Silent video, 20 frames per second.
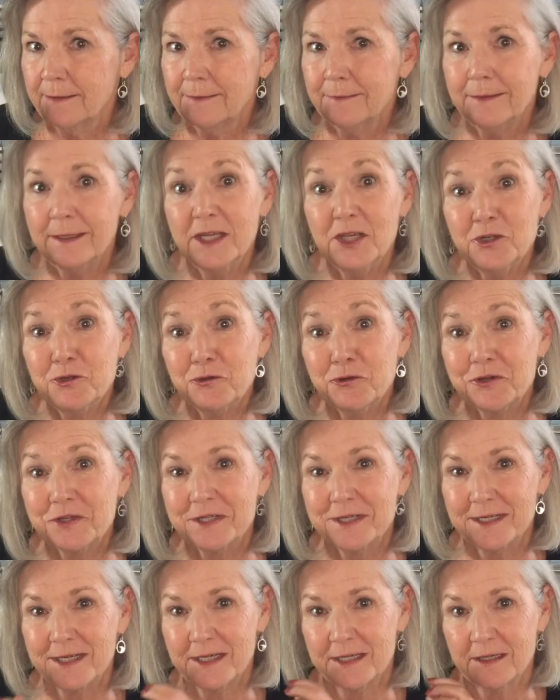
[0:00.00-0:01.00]

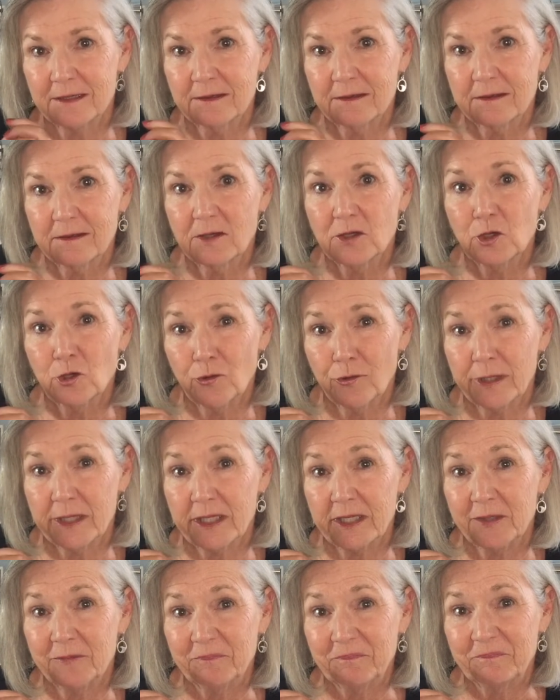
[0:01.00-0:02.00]
interesting green.
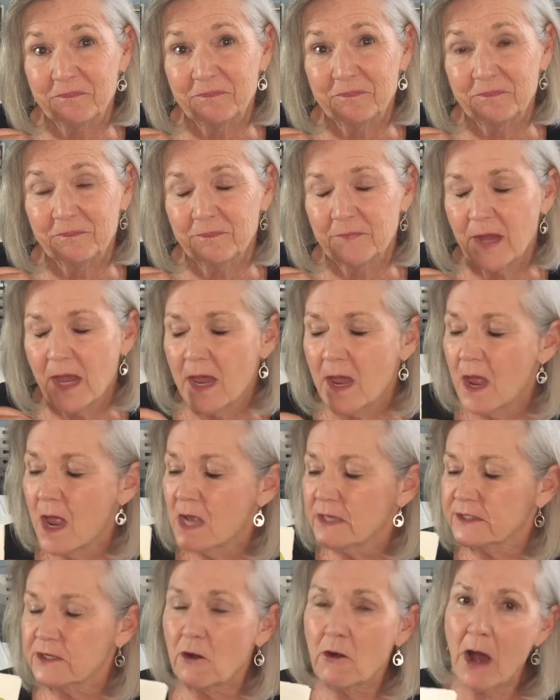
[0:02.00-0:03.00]

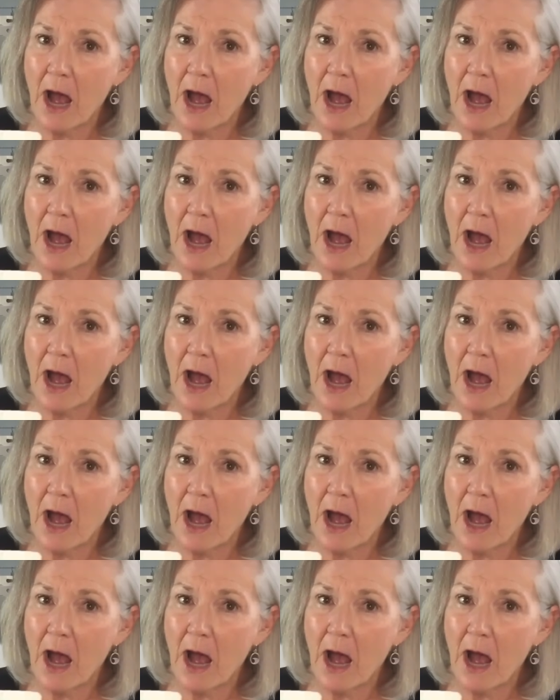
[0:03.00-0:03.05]
So